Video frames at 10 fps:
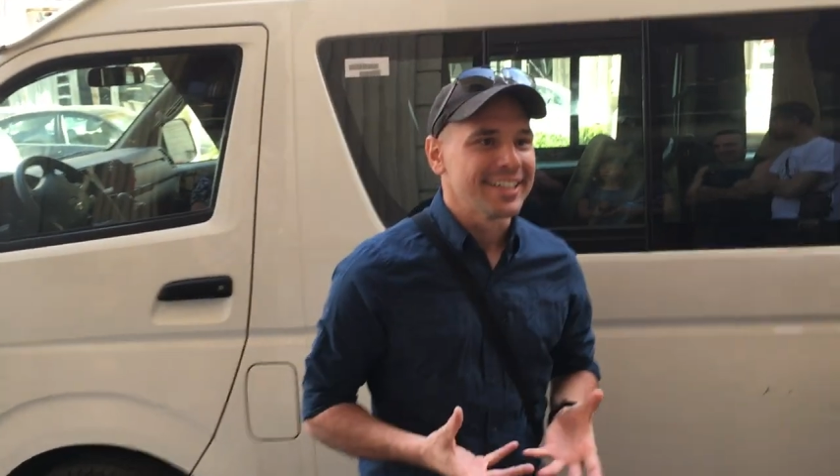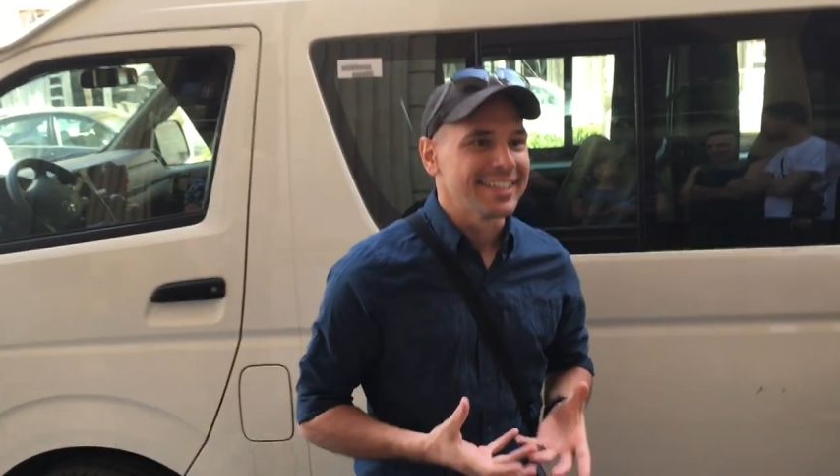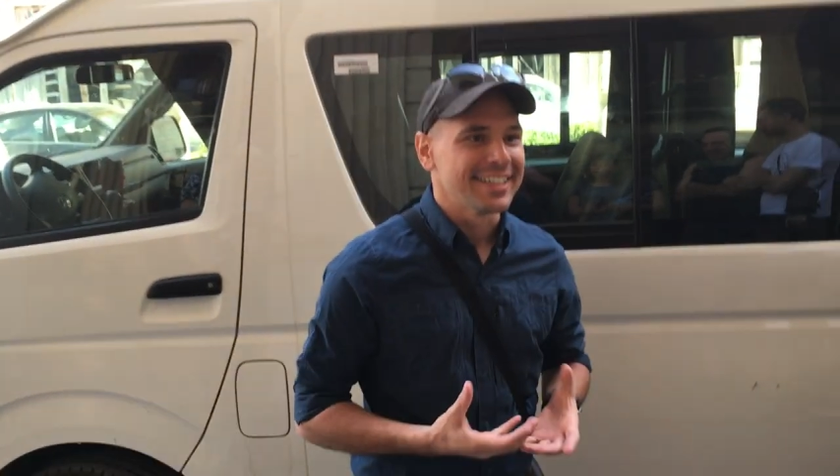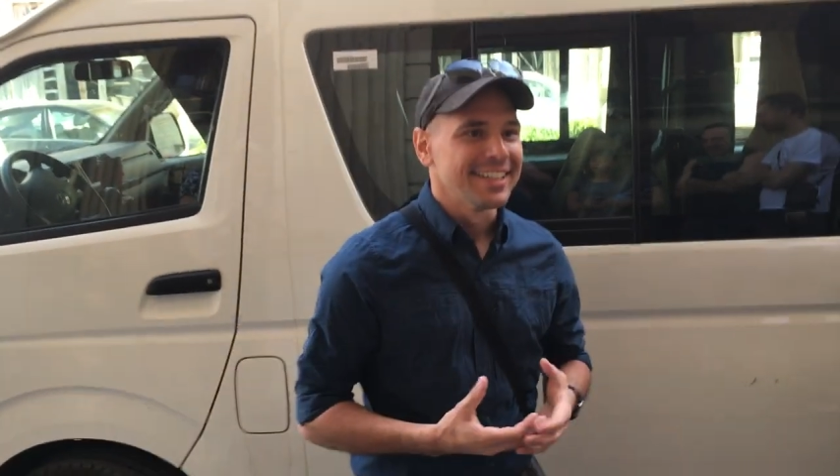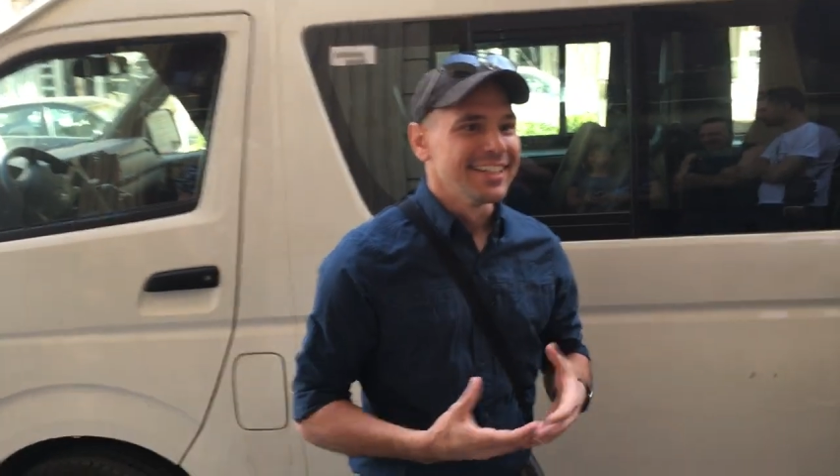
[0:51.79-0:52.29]
like,
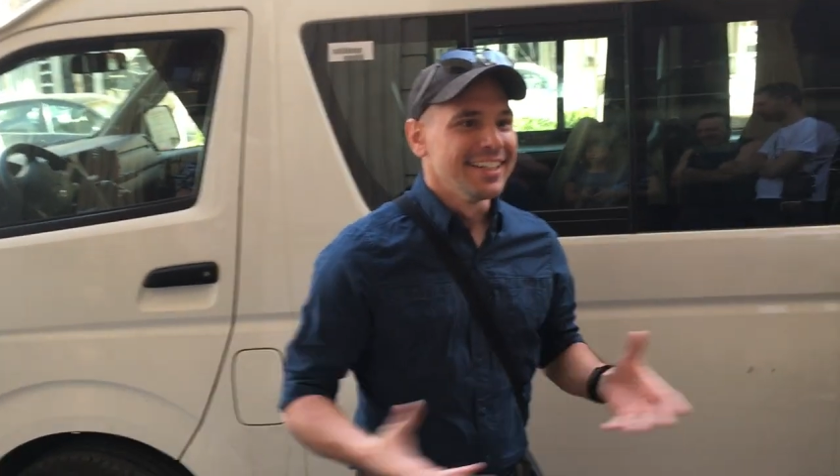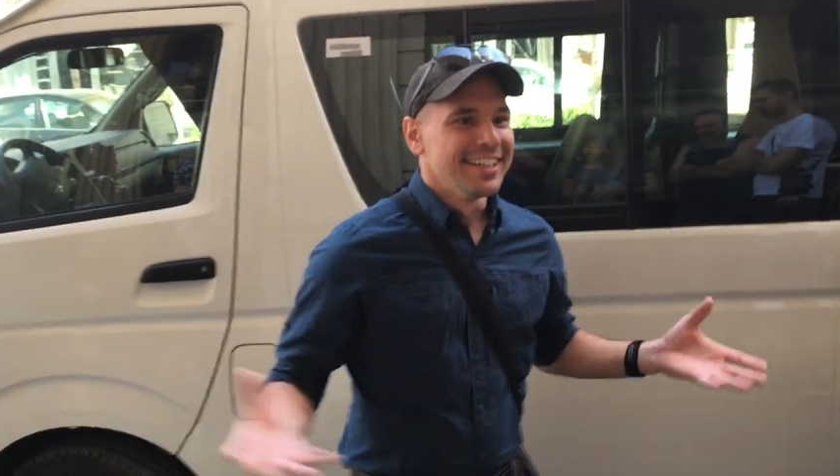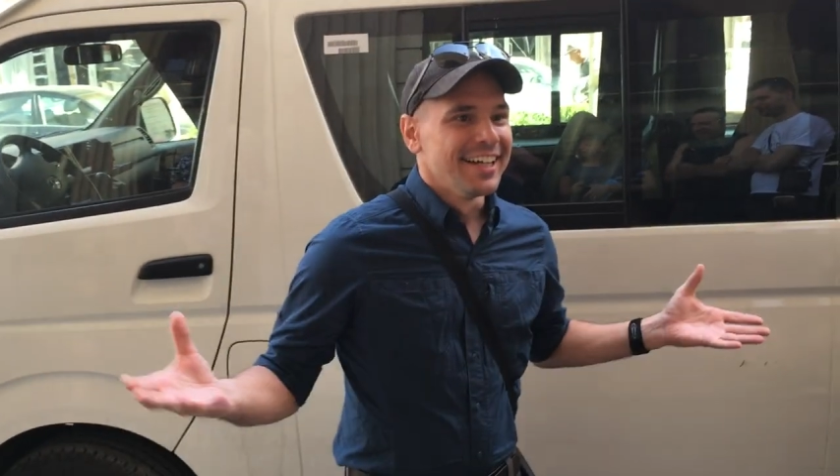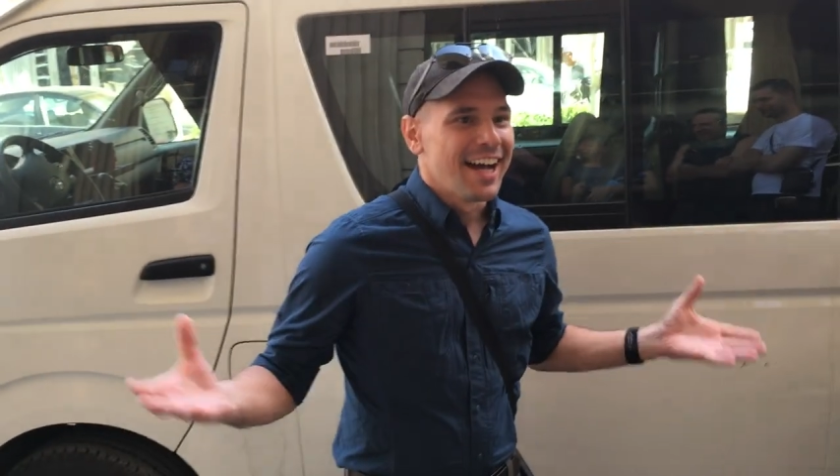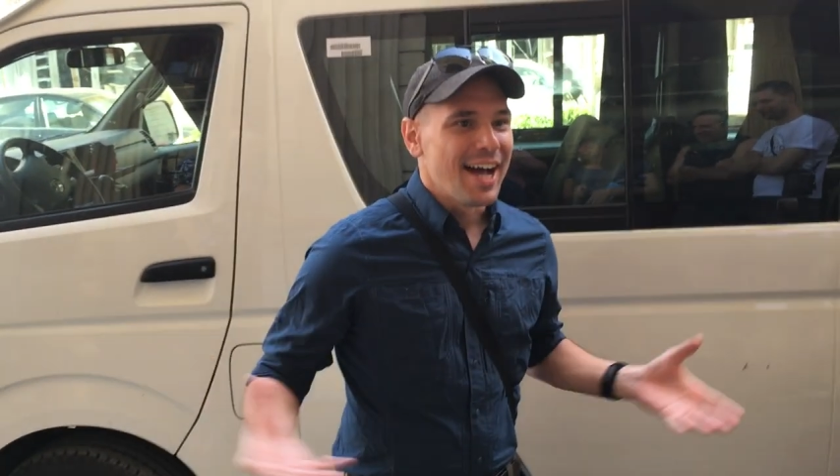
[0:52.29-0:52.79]
exactly.
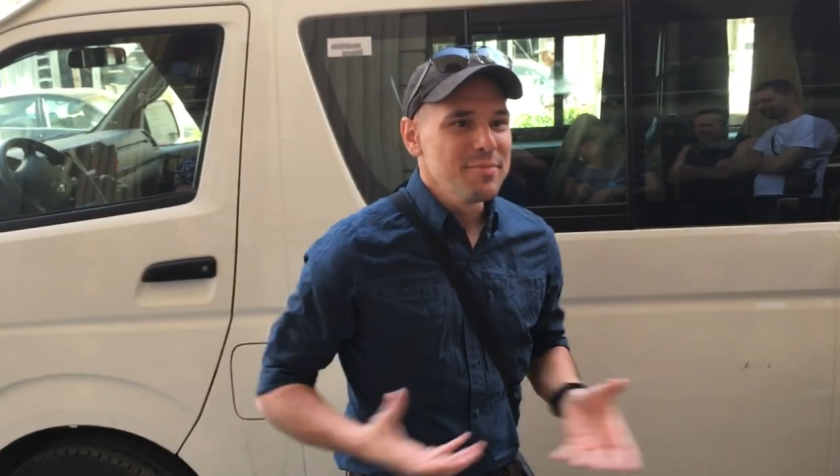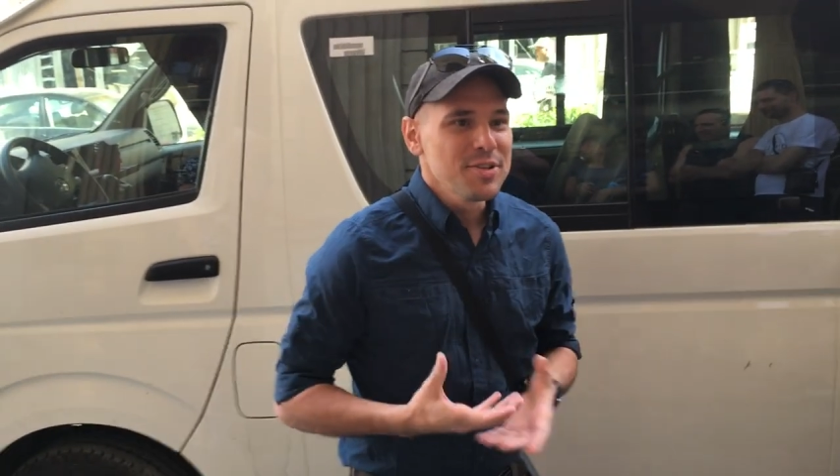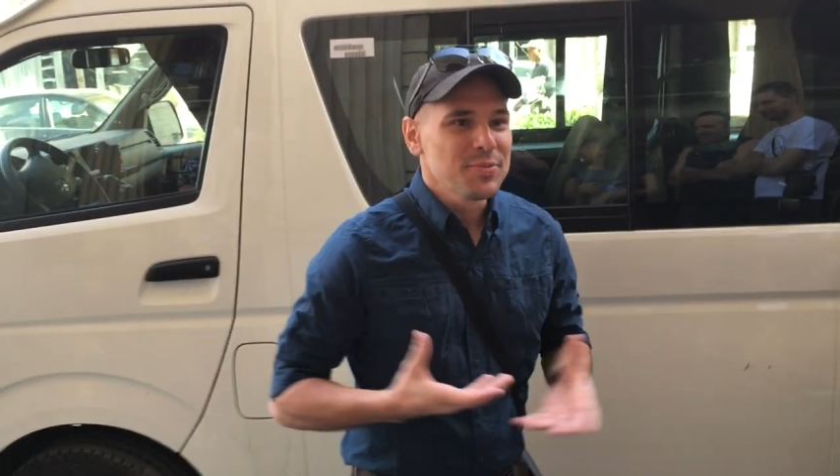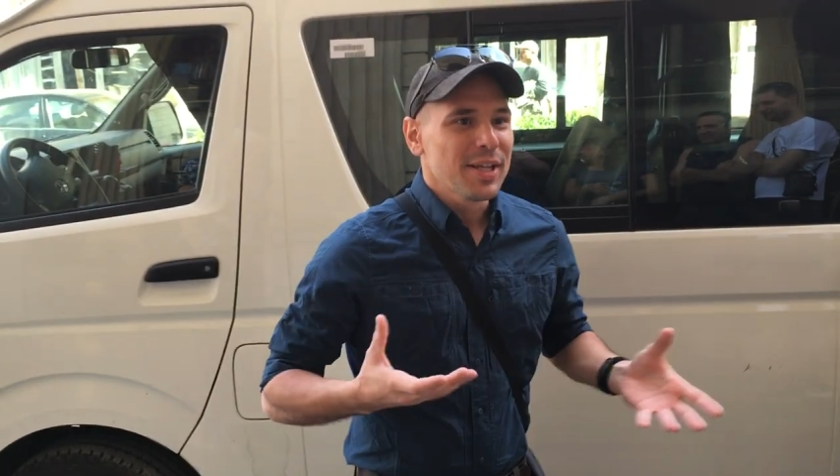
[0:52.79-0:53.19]
I'm just like